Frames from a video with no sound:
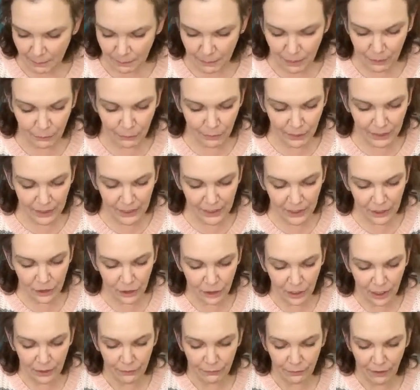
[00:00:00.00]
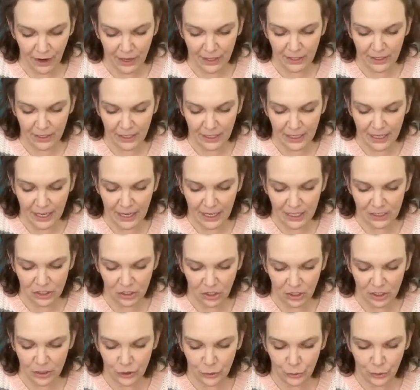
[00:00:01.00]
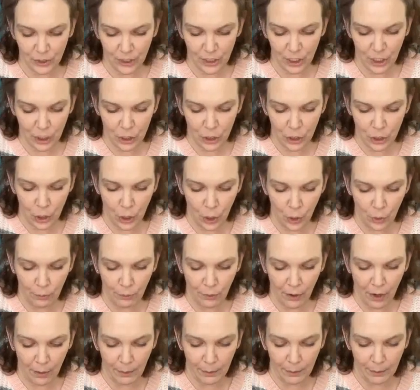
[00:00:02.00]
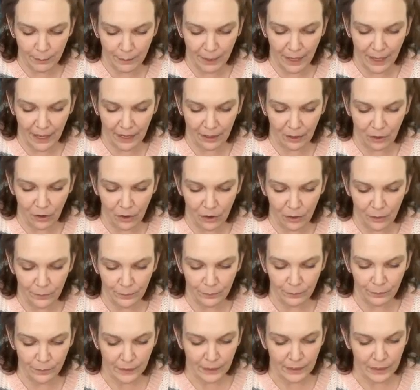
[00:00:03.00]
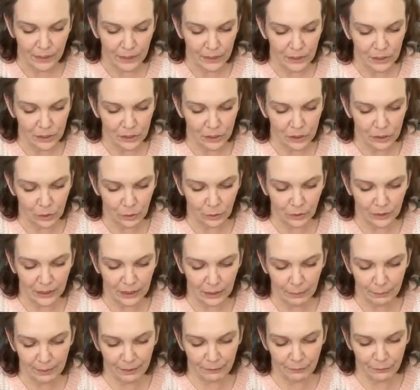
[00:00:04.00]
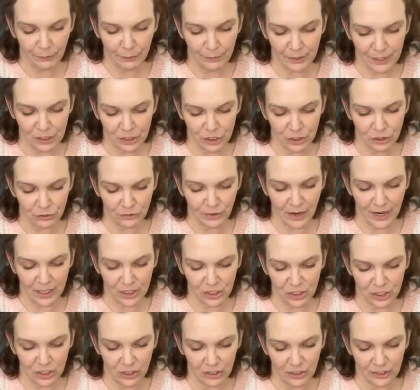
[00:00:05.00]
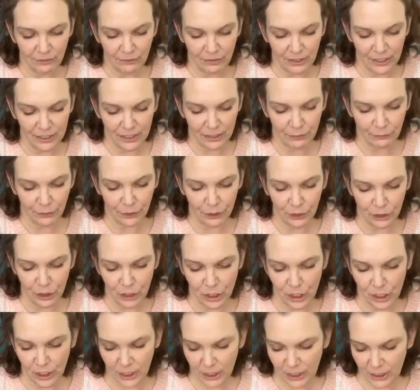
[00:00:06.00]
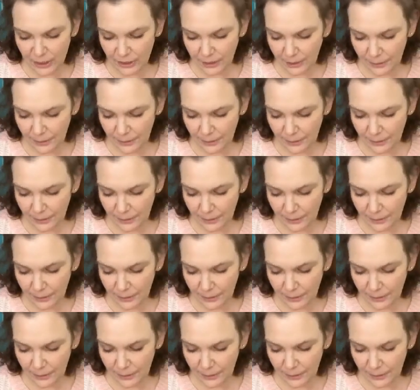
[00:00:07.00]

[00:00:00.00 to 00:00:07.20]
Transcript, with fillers: But really, you're going to find you catch on to it no problem at all. So a little bit from each direction will give you a different look.